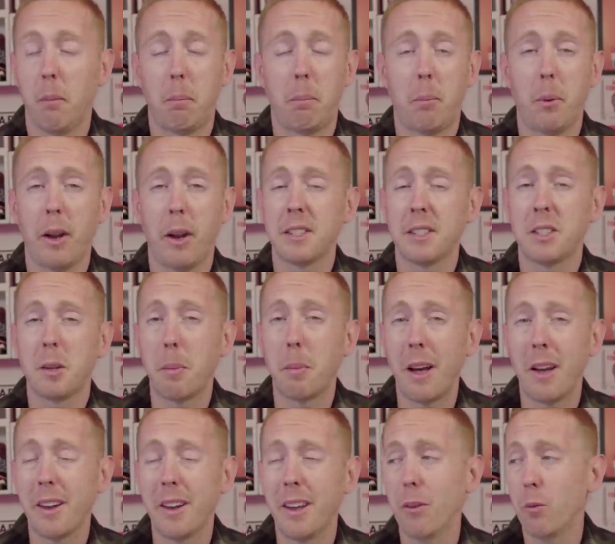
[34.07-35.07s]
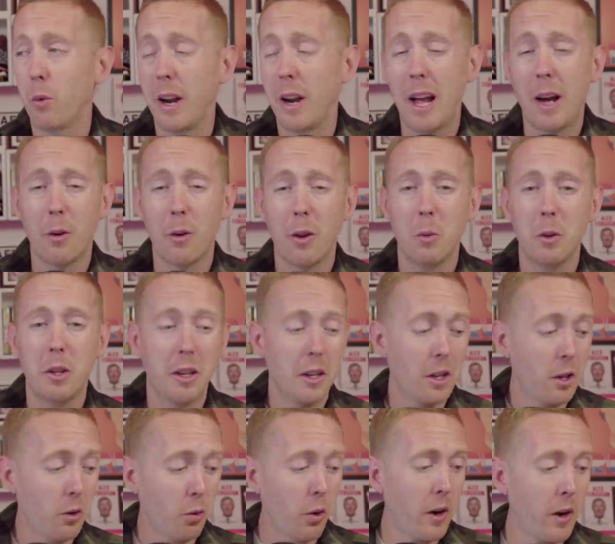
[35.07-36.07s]
But that's about it. Ronaldo with an
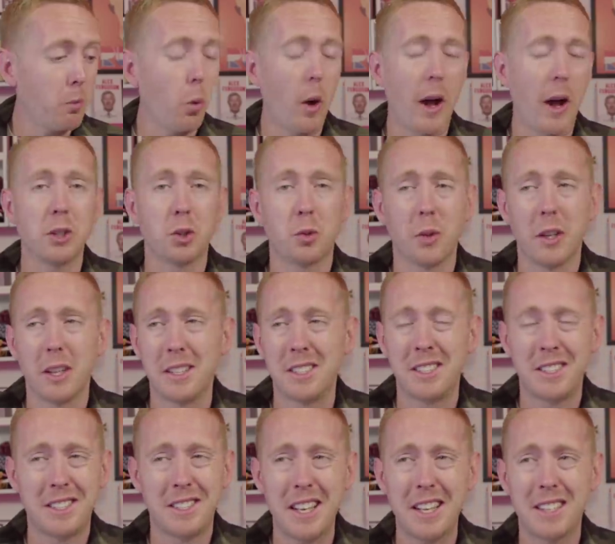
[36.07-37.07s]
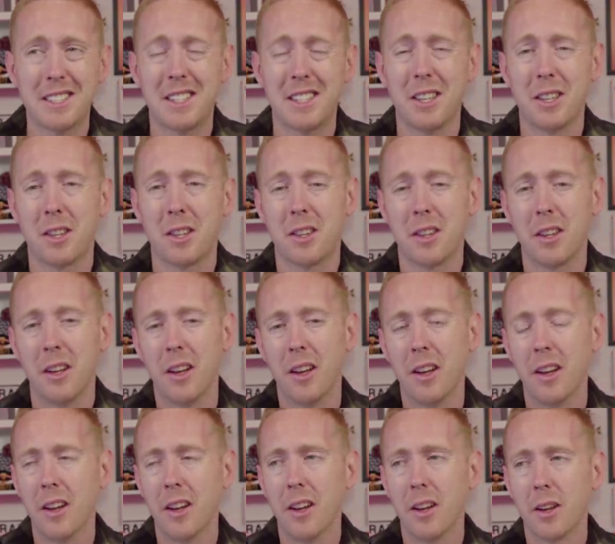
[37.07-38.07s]
incredible hat trick, his 60th
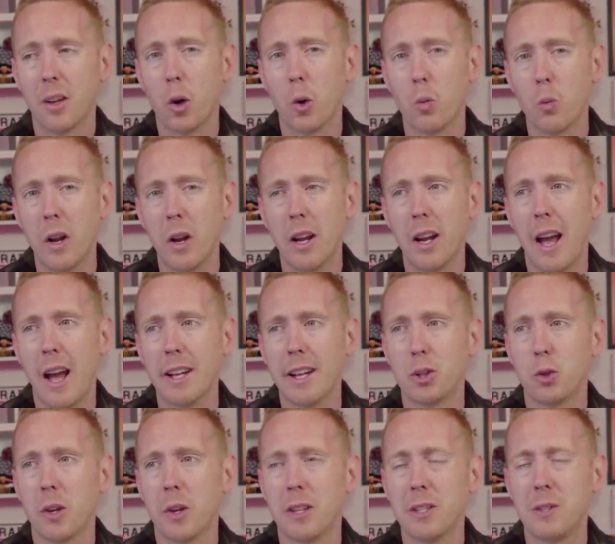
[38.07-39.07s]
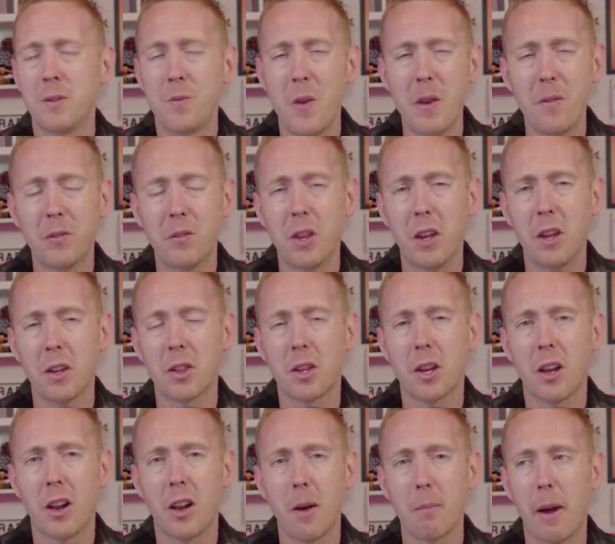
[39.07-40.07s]
career hat trick, his 50th
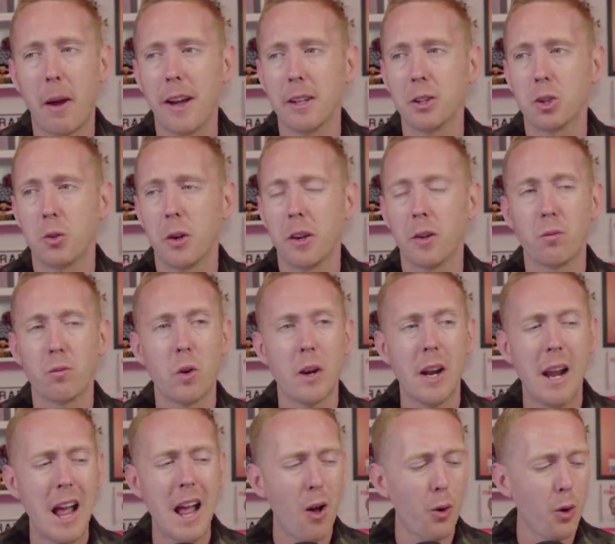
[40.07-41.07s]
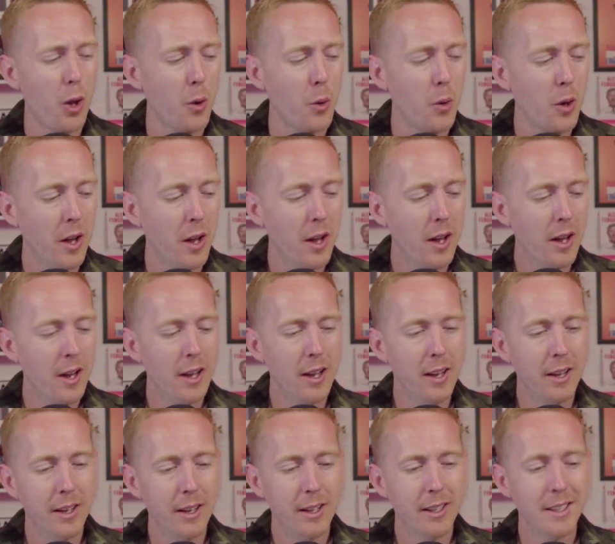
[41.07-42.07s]
club hat trick. Ronaldo
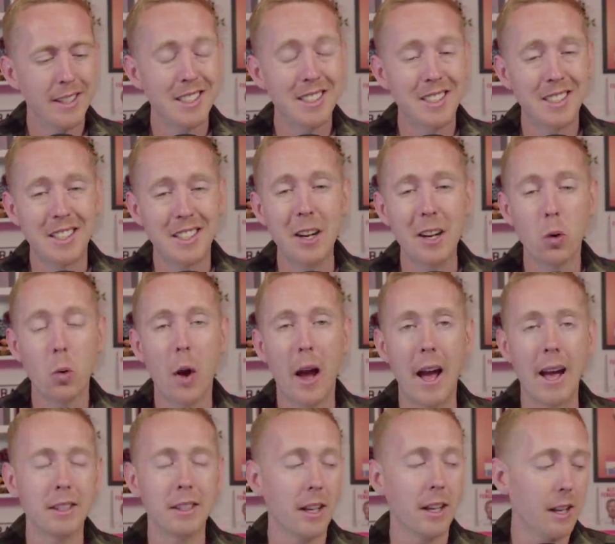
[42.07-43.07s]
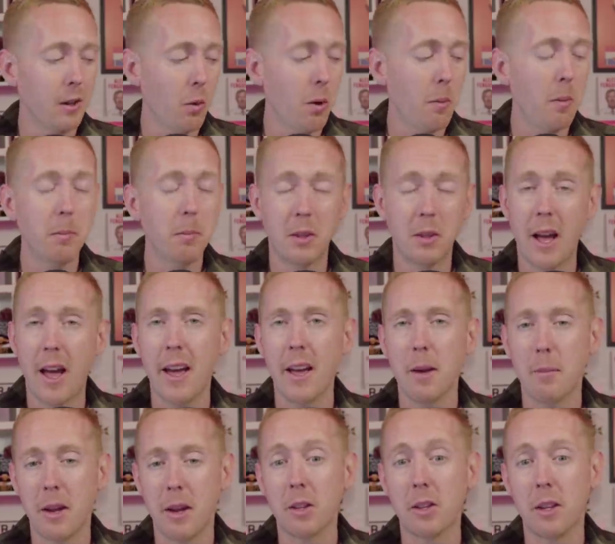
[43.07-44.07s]
single handedly. Well, um, De
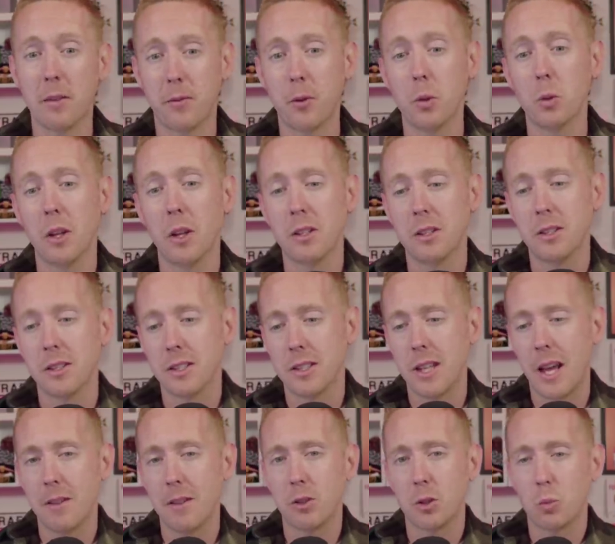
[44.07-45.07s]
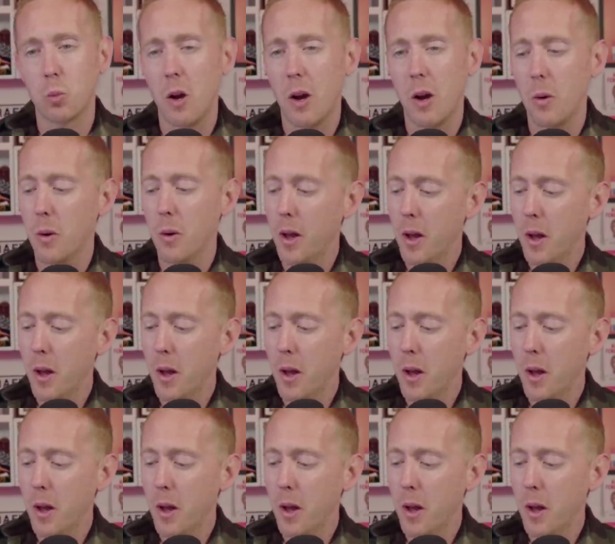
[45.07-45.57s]
Gea made a few decent saves as well.